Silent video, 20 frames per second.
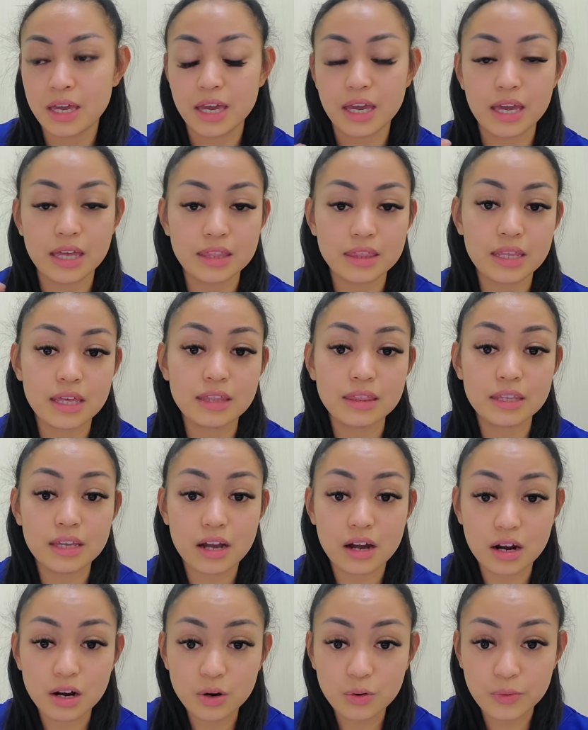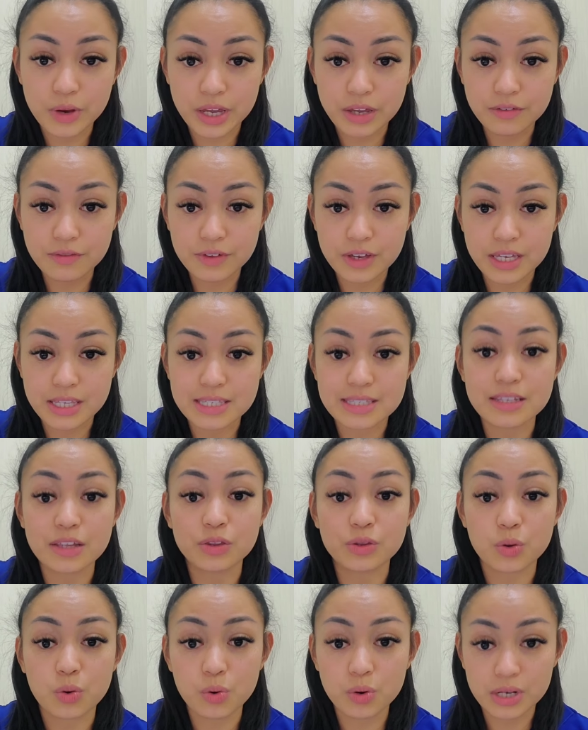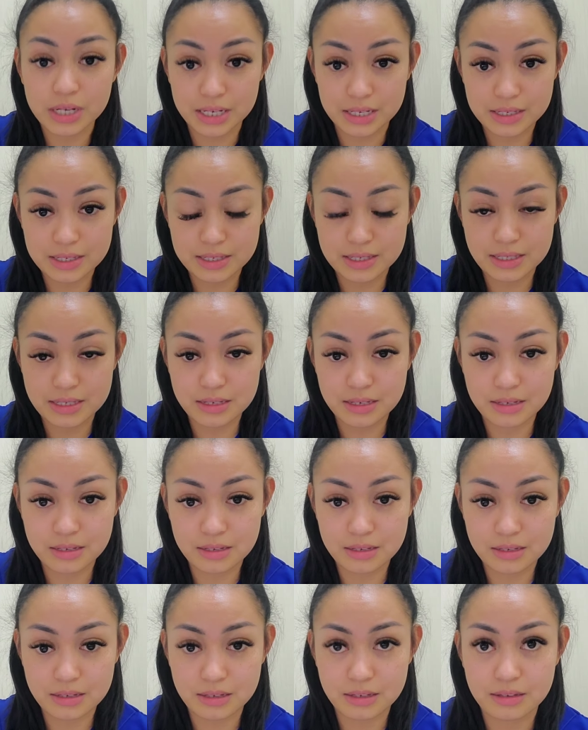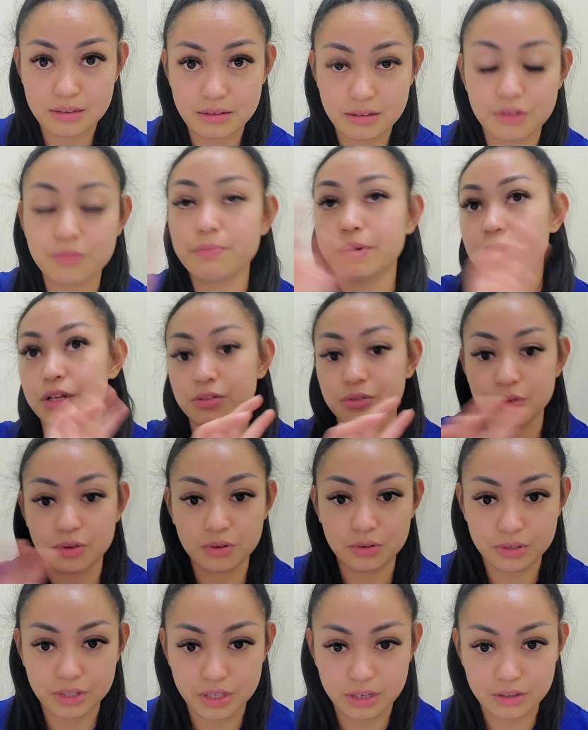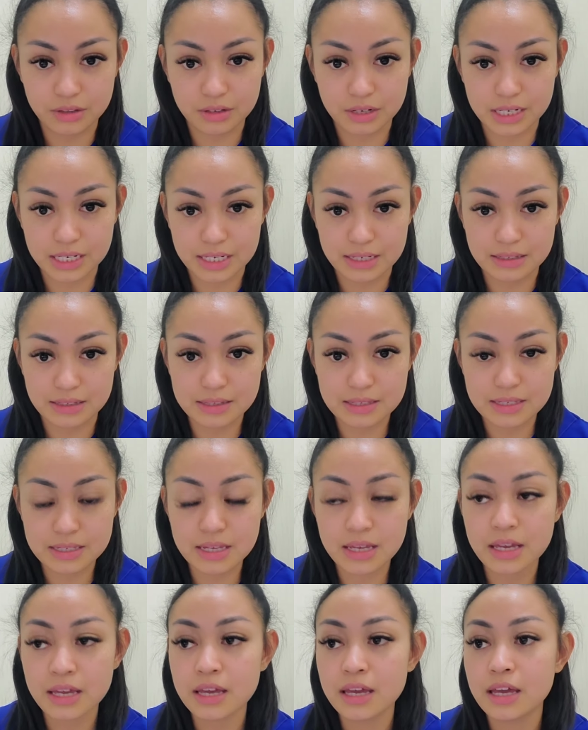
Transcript: and then the R wave is the tallest compared to all the other leads.